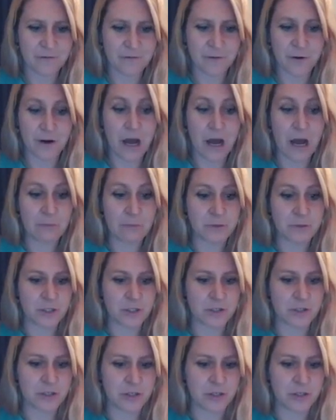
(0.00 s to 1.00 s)
For
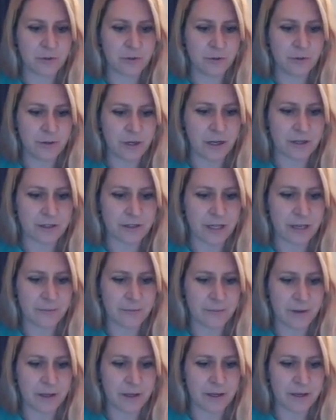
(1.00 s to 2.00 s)
option 2, I'll
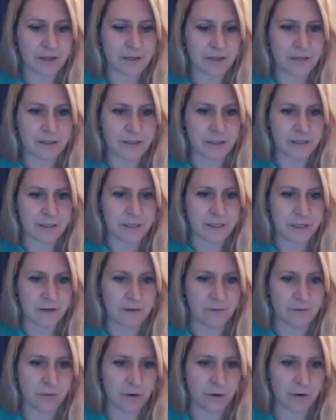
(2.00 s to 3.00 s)
type in
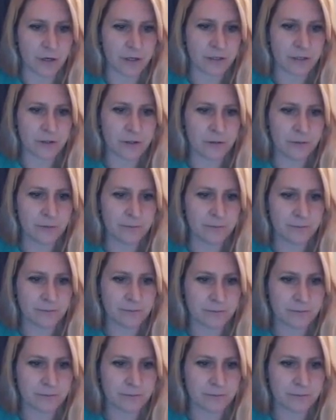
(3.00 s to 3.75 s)
1642.